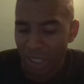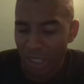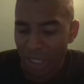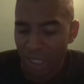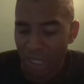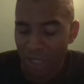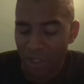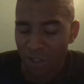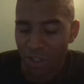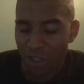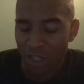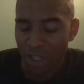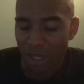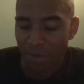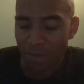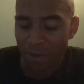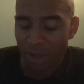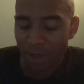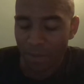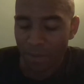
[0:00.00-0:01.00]
And she
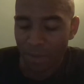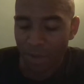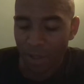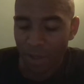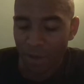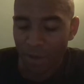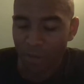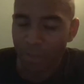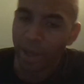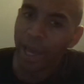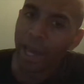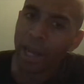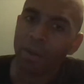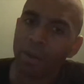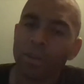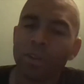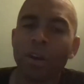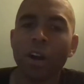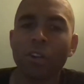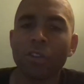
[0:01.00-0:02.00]
comes up to me and goes, "Matt, I
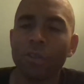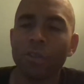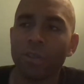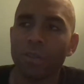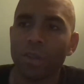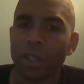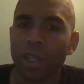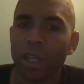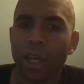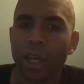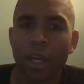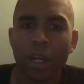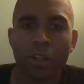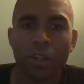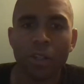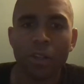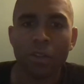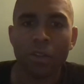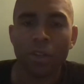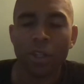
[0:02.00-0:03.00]
want to talk to you." I was like, "Yeah."
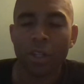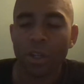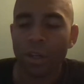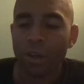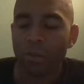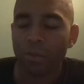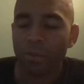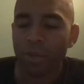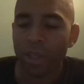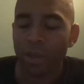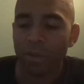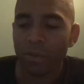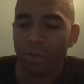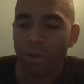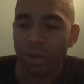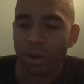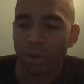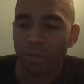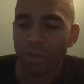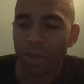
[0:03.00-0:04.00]
She goes, "You know, we
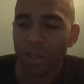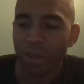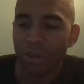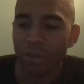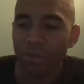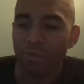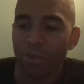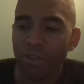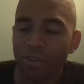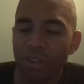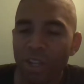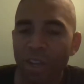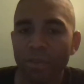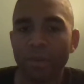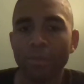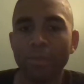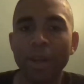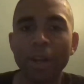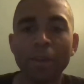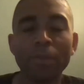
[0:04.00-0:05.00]
used to have
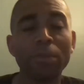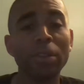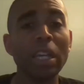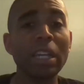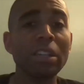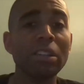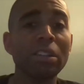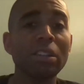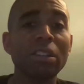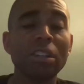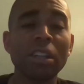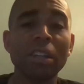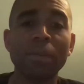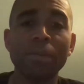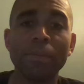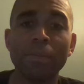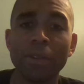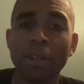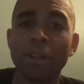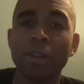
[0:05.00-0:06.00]
a better
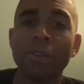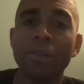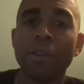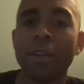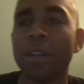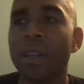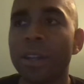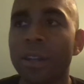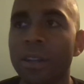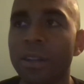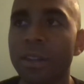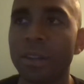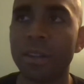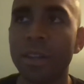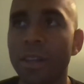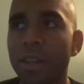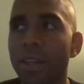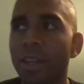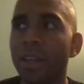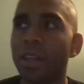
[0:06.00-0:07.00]
relationship, you know, and
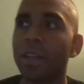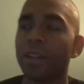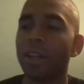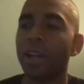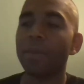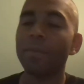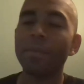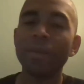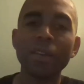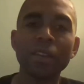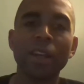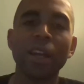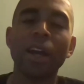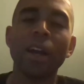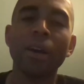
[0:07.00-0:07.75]
I missed that.